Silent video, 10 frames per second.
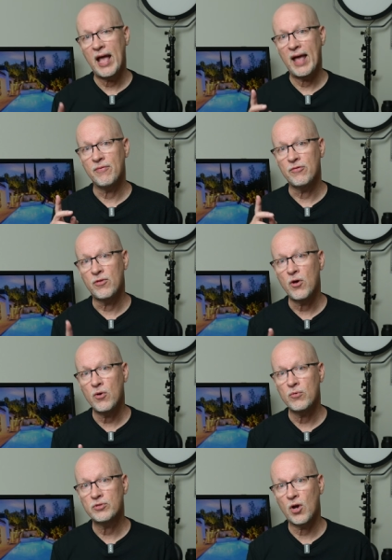and
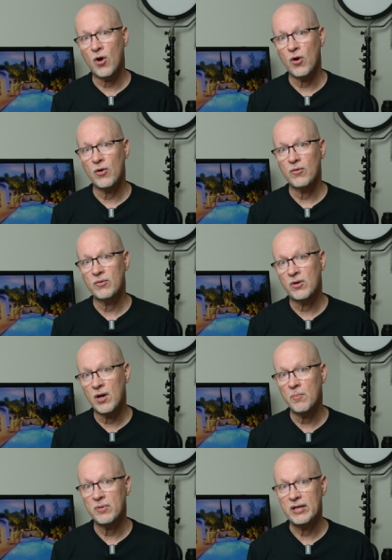those are
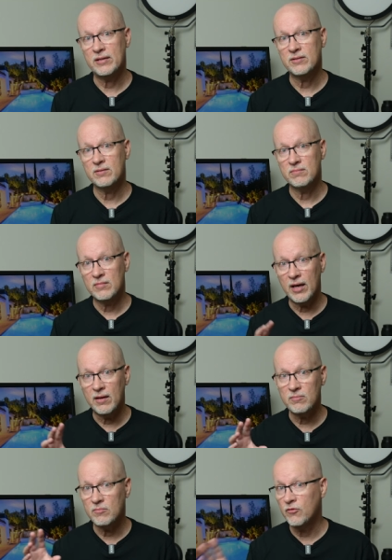companies
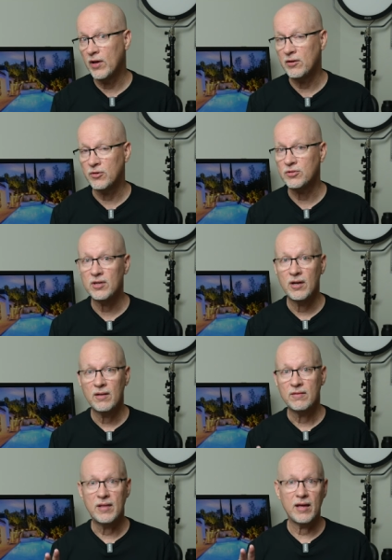and vendors
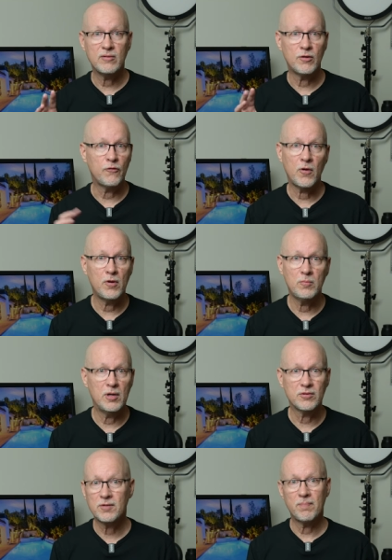that the photo
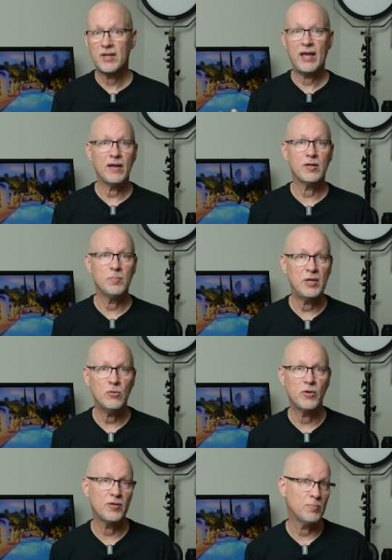mills can't
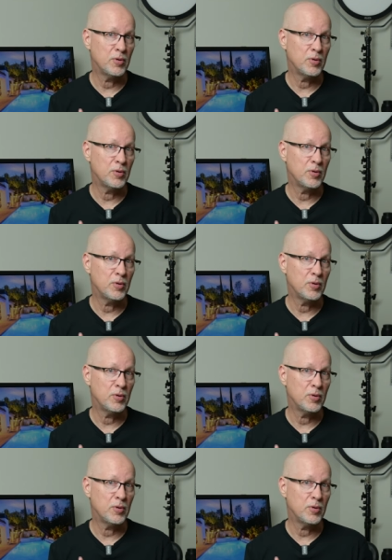compete with,